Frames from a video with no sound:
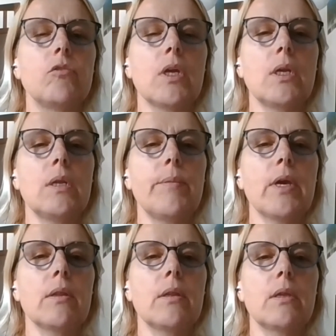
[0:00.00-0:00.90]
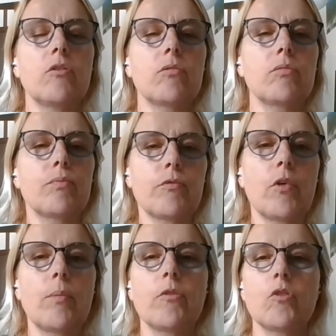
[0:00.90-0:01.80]
get an email that's
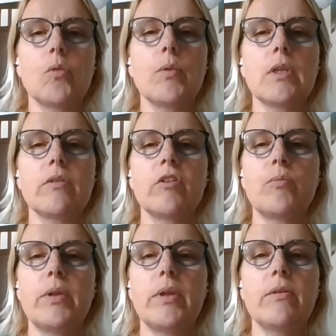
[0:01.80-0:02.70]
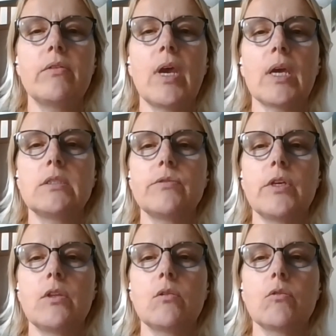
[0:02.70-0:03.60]
from Zoom, and it says, please
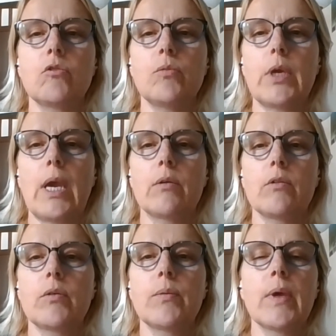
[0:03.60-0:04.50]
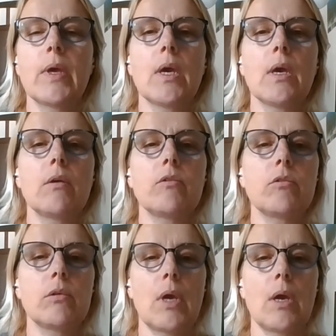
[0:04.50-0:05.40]
activate your Zoom account.
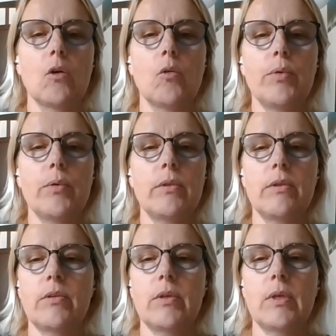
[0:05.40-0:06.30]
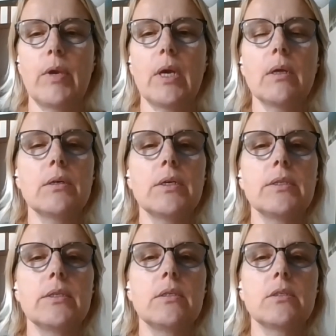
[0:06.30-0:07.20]
So I open this email, and
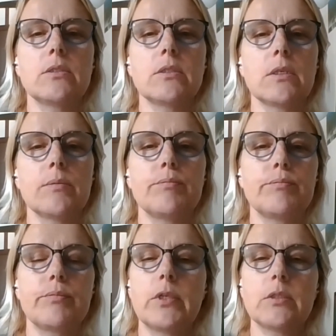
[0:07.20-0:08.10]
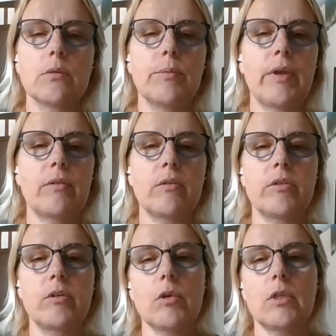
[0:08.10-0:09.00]
then there's a little message
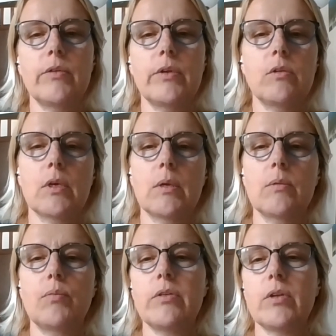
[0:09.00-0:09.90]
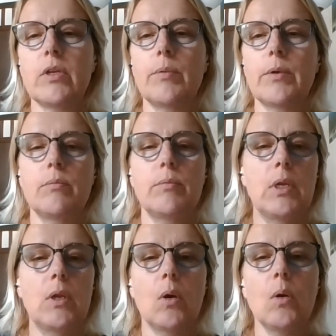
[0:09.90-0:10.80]
that to activate your account, please click the button
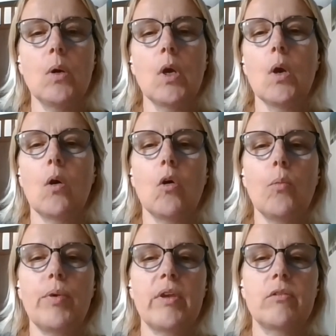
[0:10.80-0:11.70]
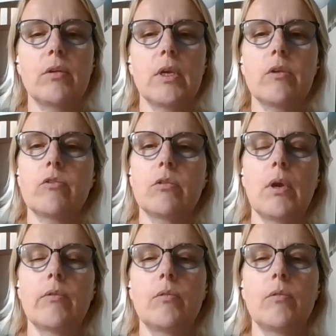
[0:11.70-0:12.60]
below or paste the link. So you
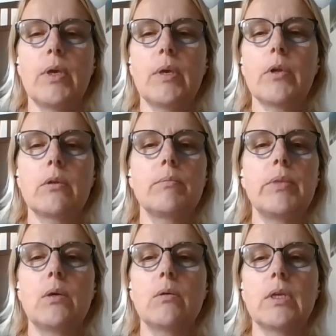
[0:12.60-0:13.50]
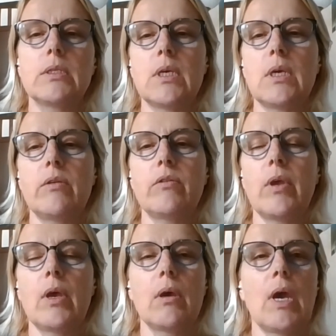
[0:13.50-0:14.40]
have the big button below that says
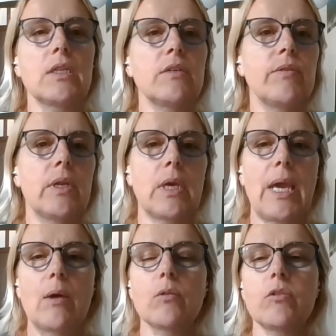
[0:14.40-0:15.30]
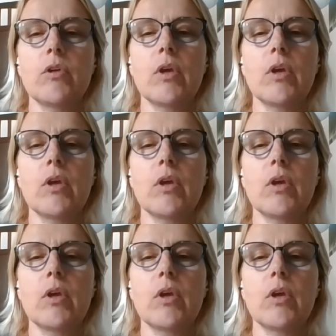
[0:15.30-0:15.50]
activate account.